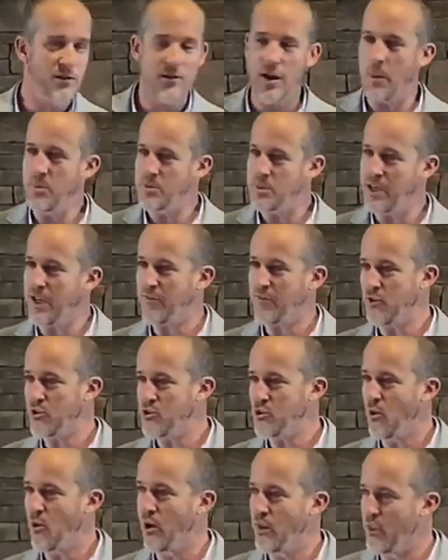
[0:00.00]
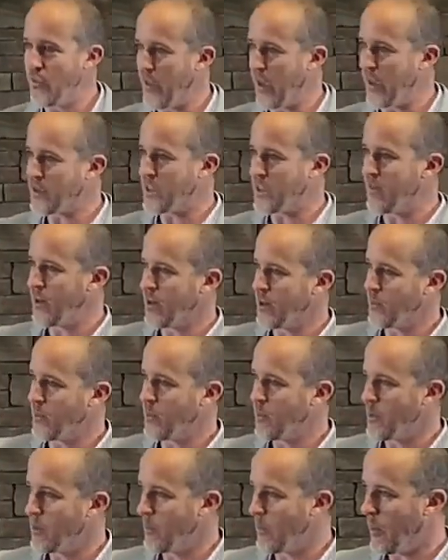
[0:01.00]
Uptick for sure in the Thanksgiving de-
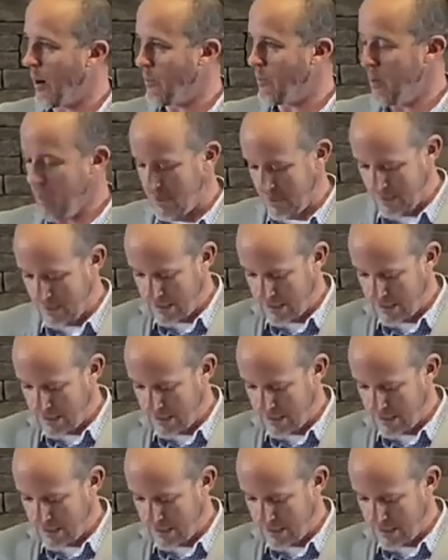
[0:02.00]
department.